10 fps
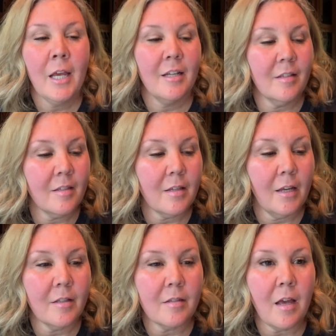
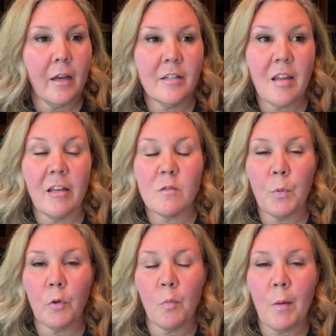It takes
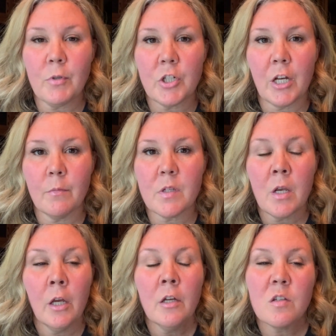both memberships.
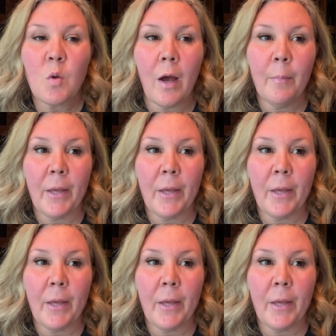So I